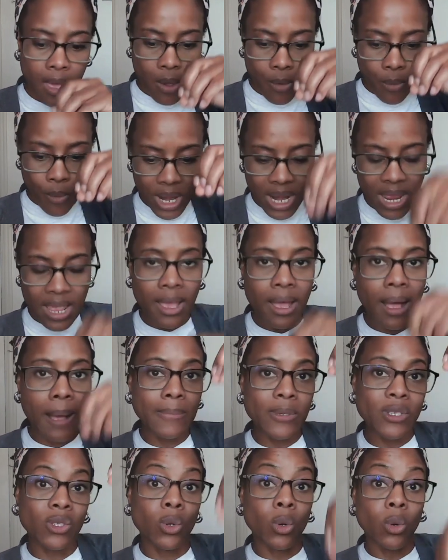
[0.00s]
when it
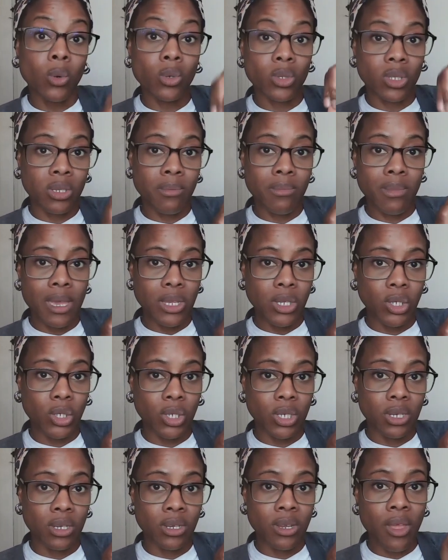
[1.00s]
comes to
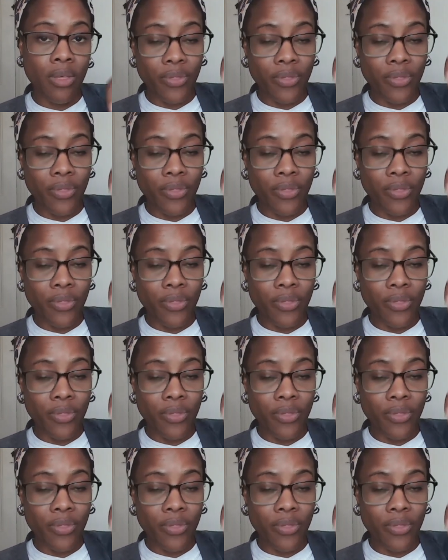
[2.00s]
automation,